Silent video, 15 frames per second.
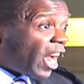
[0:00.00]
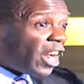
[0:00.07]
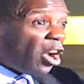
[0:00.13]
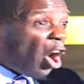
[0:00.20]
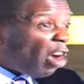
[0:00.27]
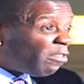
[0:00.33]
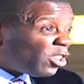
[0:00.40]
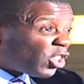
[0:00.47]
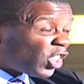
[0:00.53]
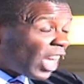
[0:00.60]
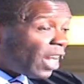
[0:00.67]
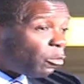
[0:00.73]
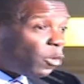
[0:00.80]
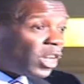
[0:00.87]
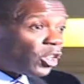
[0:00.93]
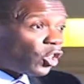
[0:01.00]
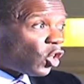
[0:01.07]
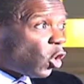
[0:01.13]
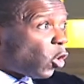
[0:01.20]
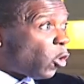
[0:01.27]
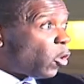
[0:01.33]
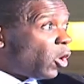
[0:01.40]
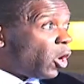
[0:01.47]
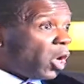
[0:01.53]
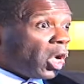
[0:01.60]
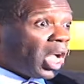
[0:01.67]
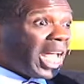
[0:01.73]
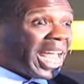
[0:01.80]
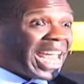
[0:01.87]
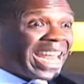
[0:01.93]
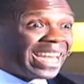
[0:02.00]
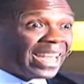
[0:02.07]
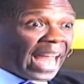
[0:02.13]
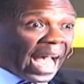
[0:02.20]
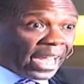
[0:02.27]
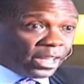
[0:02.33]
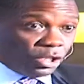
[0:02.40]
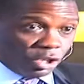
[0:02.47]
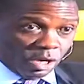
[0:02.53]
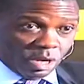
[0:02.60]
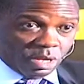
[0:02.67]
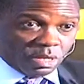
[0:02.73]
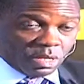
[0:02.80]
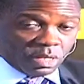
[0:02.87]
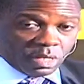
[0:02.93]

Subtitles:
and all of a sudden we saw Elijah.